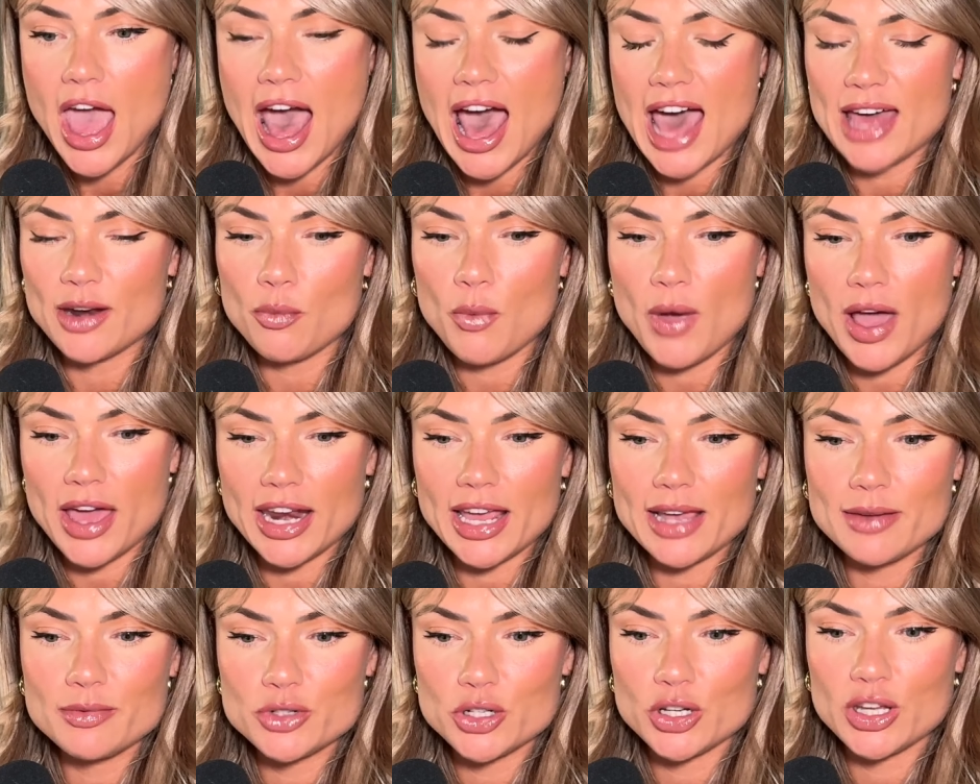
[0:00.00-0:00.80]
And when
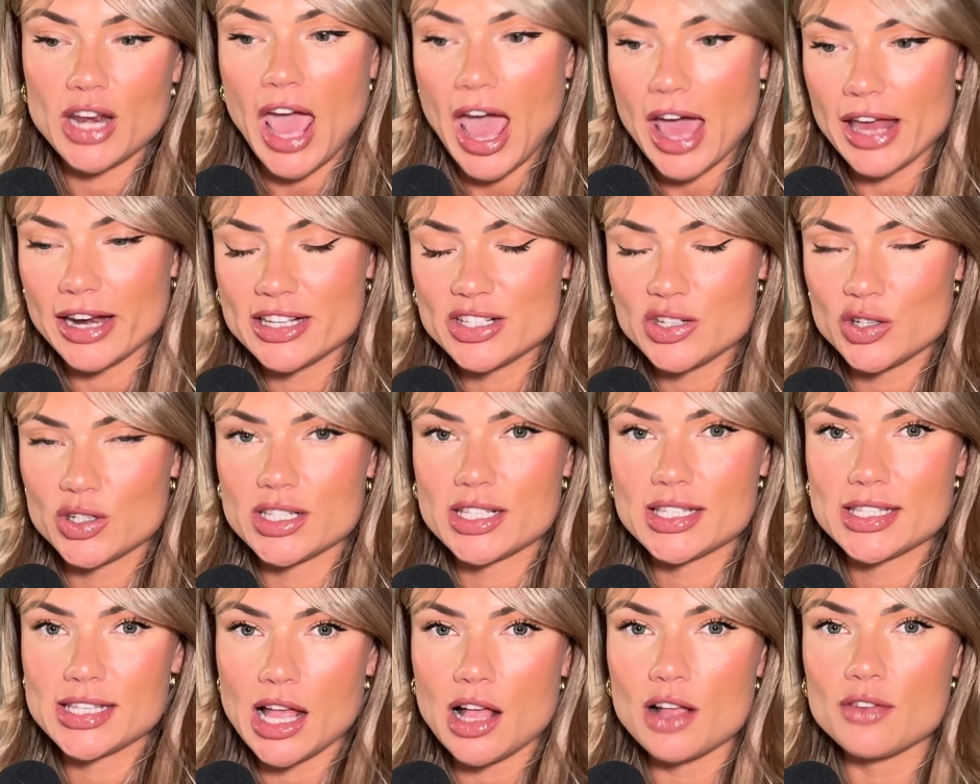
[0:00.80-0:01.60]
I'm doing any sort of
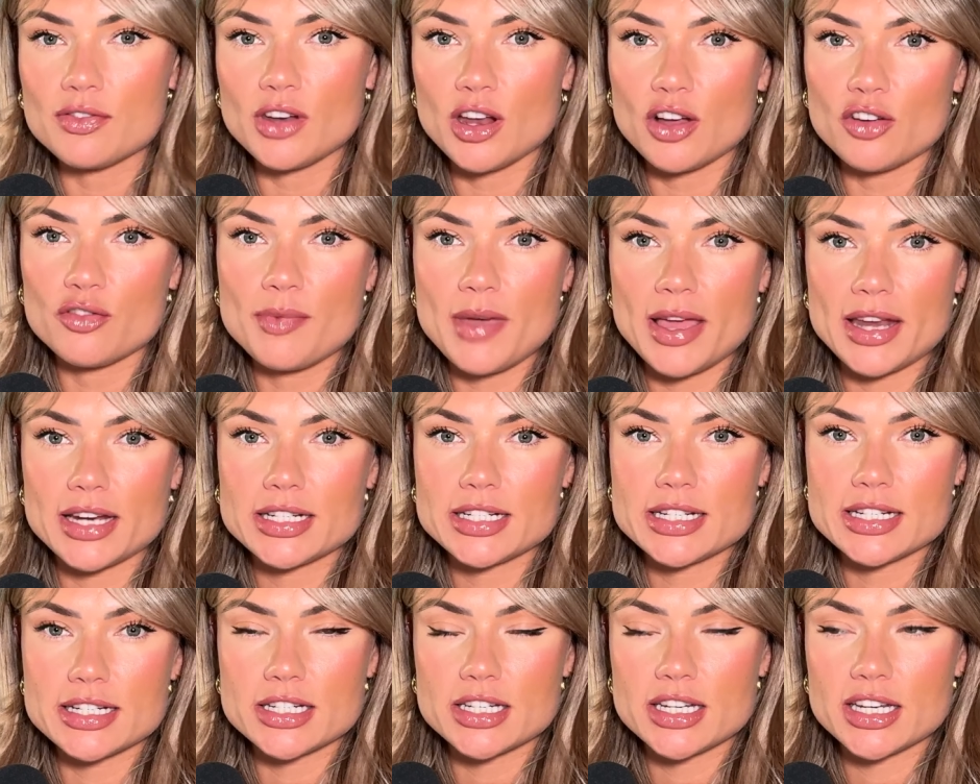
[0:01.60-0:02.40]
self-love
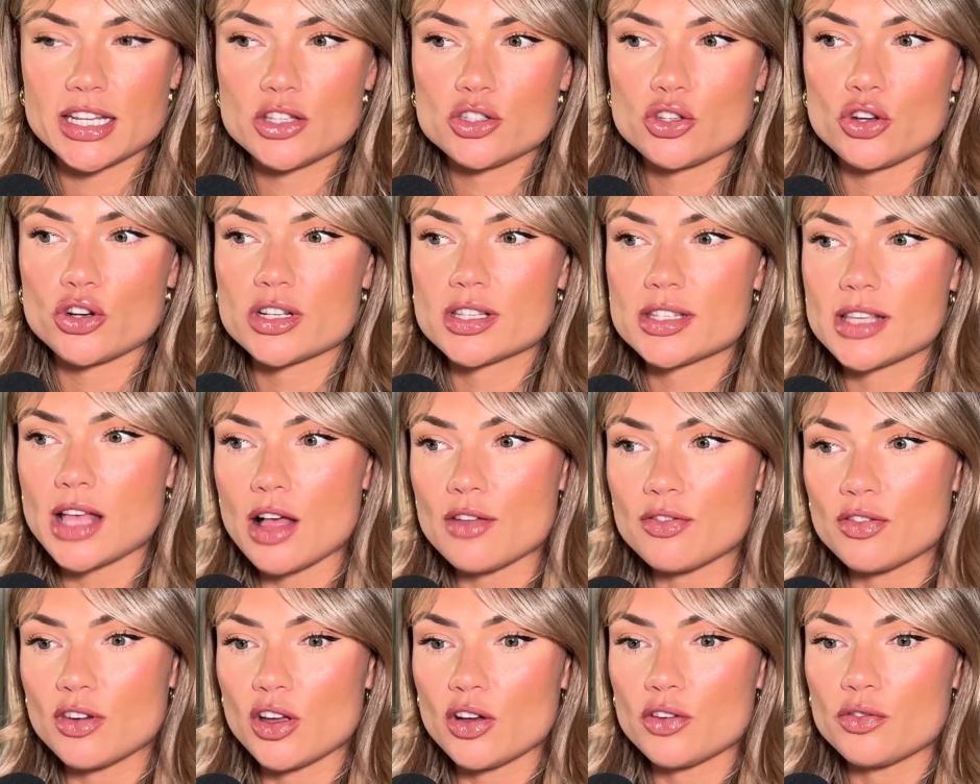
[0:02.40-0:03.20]
meditations or
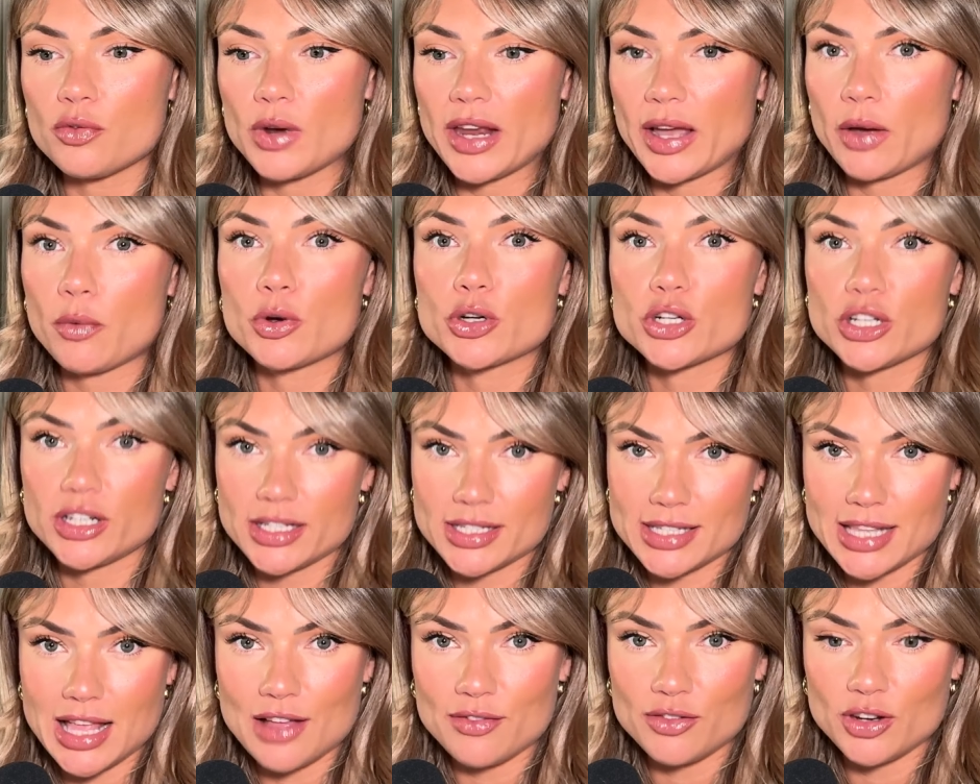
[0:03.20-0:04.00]
self-love, like we're doing a
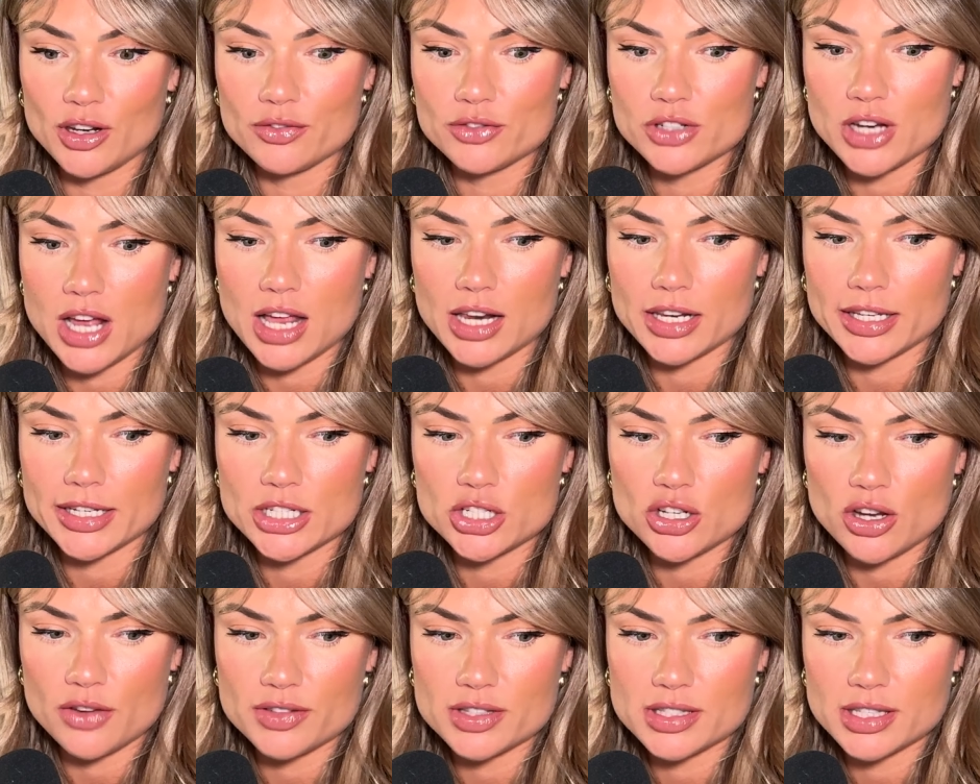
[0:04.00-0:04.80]
self-love
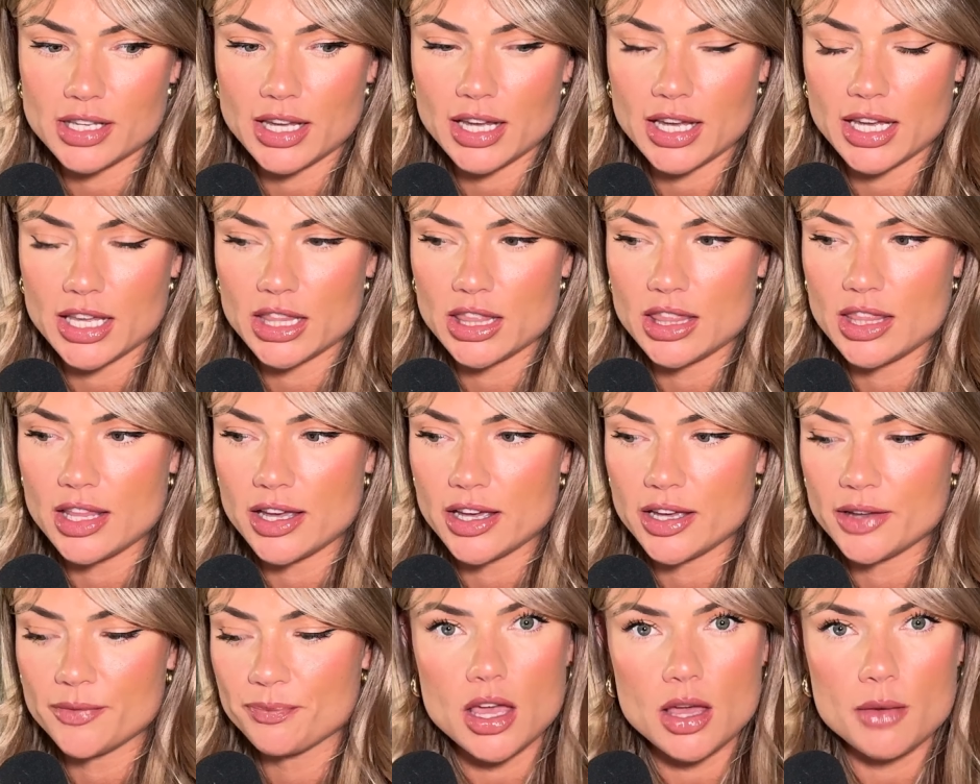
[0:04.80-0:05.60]
challenge, obviously in
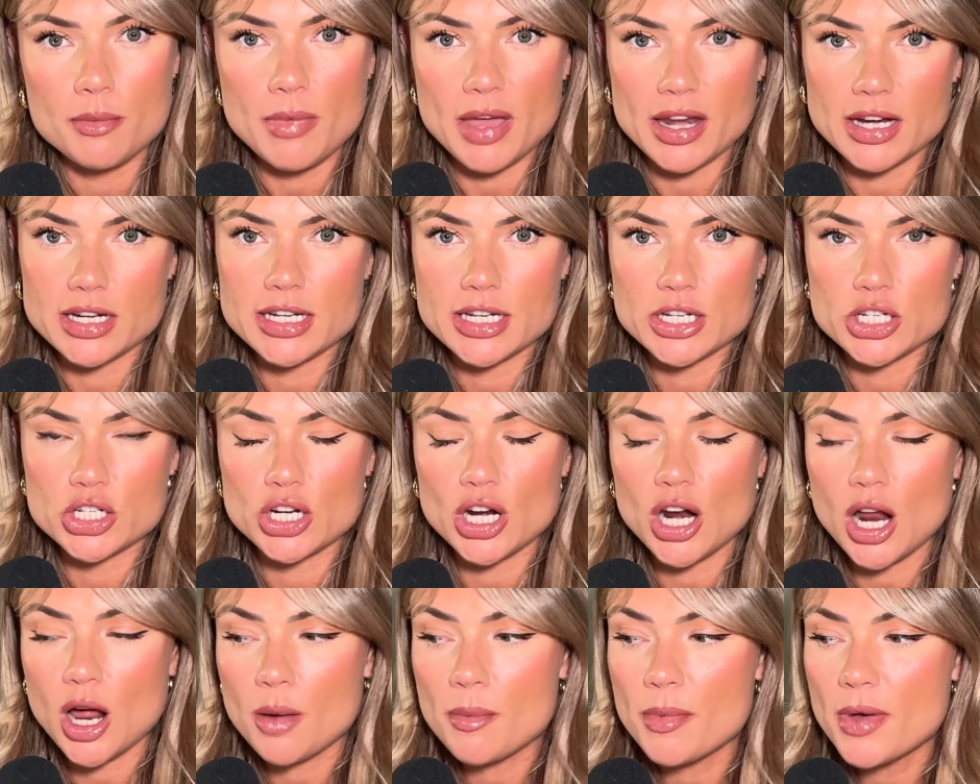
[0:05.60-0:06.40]
the meditation
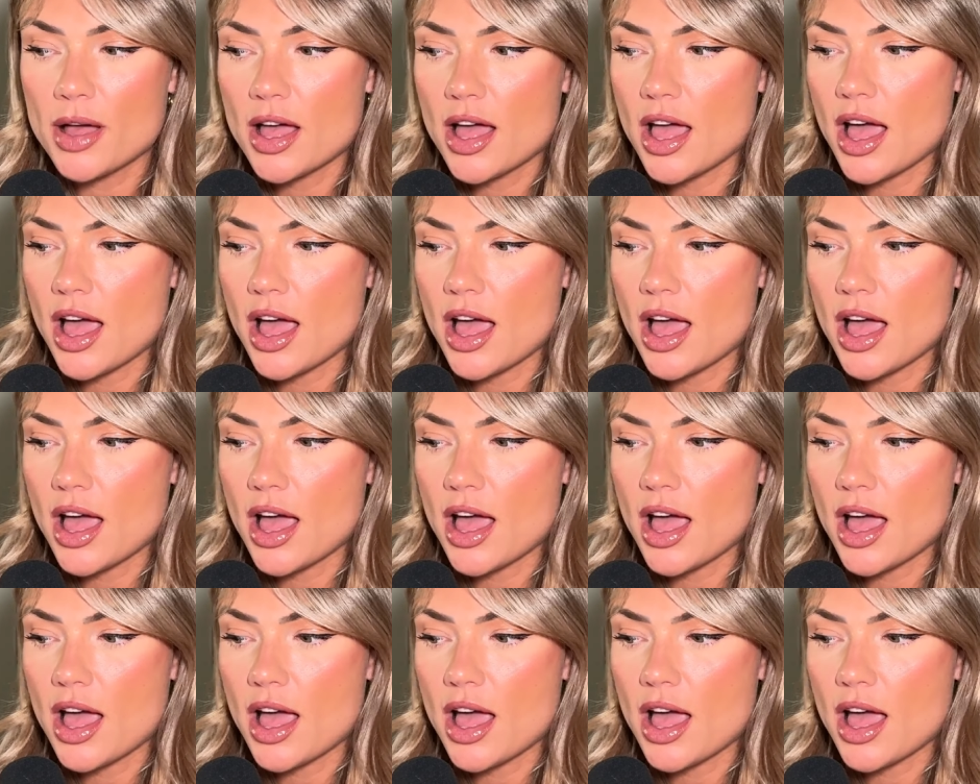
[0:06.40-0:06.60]
hub.